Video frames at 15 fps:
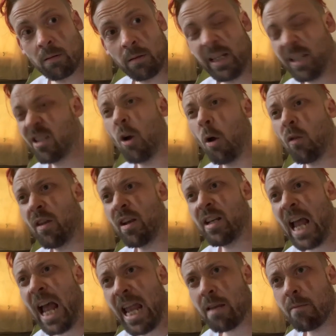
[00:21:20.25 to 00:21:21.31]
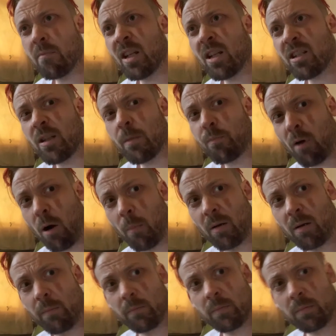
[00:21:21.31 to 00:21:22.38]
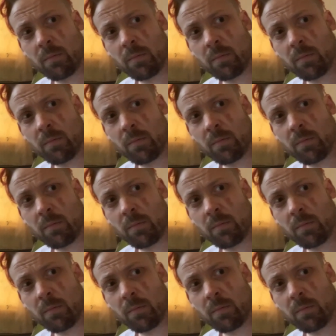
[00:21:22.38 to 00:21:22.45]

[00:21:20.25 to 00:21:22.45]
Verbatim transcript: it's not the name that's the problem.